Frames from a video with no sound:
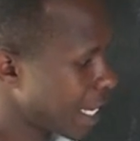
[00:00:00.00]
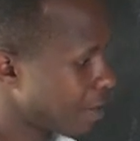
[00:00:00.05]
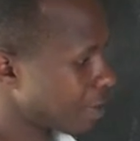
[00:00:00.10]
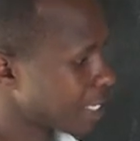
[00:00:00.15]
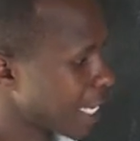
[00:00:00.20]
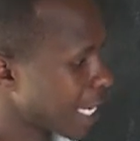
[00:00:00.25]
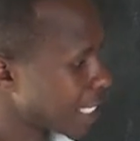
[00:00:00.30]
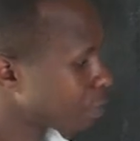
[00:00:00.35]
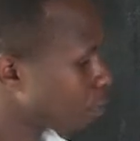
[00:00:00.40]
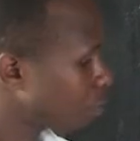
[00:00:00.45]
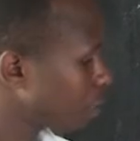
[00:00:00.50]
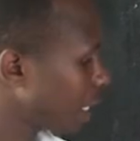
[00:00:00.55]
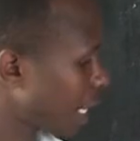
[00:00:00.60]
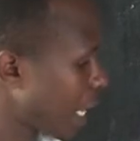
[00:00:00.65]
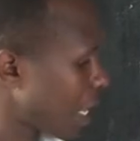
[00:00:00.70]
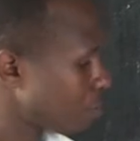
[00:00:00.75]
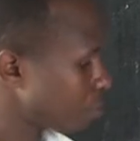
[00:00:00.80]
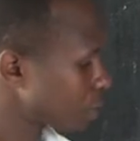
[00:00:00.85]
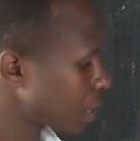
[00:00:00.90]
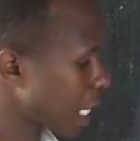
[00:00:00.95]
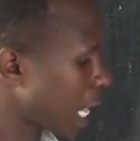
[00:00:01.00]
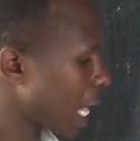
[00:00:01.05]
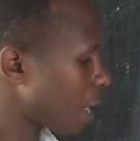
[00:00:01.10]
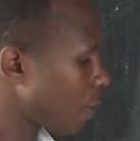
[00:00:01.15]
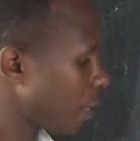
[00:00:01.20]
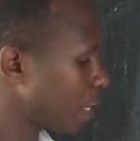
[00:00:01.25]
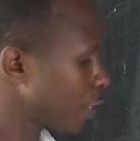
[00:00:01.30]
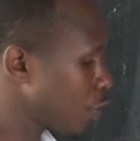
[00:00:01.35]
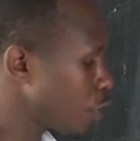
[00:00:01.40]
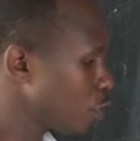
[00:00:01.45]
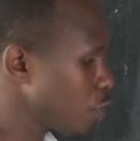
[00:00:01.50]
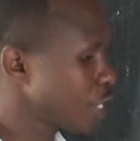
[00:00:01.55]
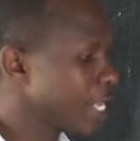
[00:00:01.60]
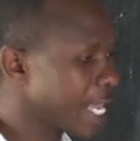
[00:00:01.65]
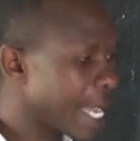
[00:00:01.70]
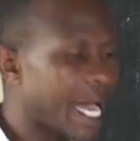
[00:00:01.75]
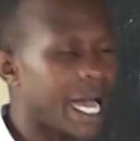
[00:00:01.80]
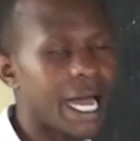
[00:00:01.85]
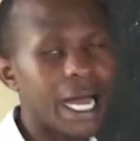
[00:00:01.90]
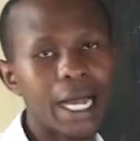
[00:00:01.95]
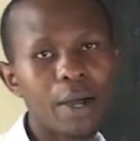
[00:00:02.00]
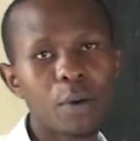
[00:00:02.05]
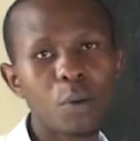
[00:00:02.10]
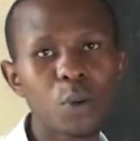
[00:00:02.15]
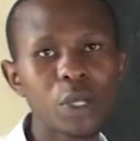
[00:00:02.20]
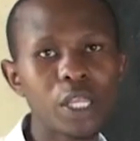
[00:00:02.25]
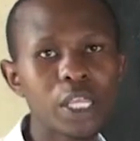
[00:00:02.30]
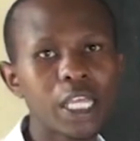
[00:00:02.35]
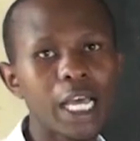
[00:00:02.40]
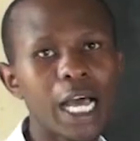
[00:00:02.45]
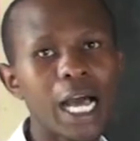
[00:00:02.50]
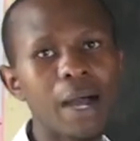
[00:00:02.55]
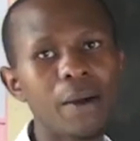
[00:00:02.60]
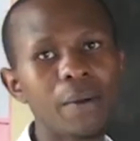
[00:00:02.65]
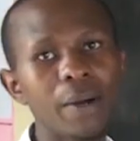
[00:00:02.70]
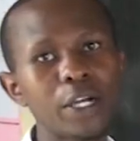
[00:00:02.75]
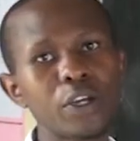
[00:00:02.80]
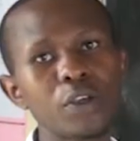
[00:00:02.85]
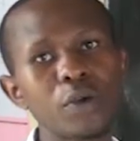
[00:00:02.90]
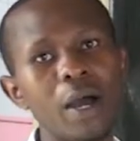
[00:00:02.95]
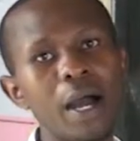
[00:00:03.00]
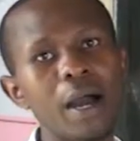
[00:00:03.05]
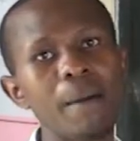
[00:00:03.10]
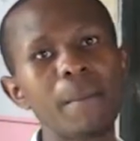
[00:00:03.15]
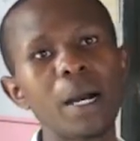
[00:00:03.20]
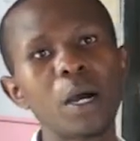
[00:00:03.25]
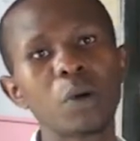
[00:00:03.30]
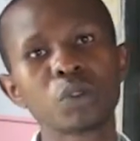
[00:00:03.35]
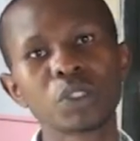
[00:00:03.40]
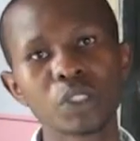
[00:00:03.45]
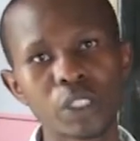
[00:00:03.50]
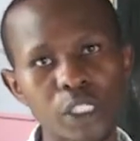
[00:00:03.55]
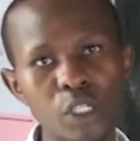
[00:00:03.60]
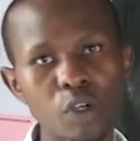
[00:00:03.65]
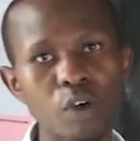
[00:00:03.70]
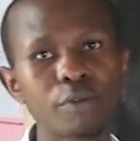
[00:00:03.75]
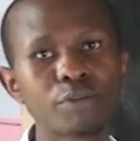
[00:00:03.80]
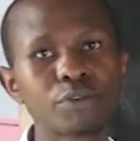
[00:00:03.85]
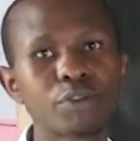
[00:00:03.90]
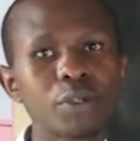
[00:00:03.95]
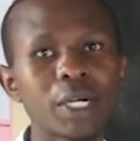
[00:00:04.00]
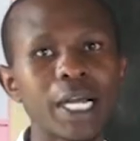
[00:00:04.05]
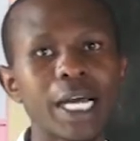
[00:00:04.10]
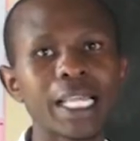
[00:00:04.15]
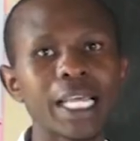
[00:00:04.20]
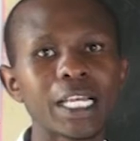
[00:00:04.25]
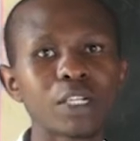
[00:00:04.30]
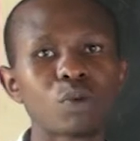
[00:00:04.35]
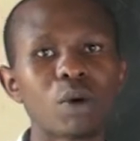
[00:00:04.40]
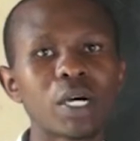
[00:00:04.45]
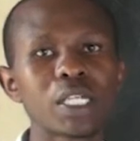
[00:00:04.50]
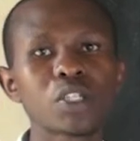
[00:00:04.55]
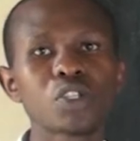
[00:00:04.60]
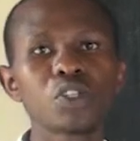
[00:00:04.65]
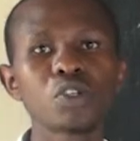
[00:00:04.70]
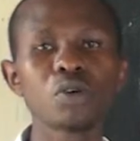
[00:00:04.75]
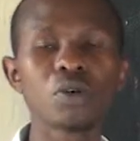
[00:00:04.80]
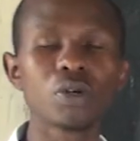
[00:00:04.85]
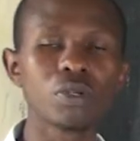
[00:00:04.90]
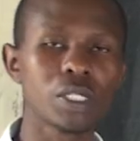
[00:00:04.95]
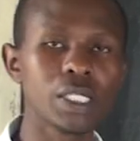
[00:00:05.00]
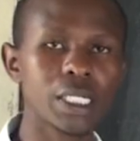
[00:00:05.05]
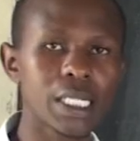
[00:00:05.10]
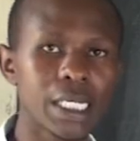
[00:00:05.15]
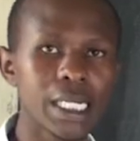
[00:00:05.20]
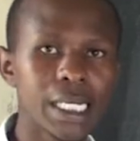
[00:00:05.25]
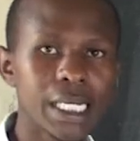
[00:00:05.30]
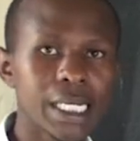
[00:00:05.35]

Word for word: now that becomes our new year with the, our new amount of sugar that was used.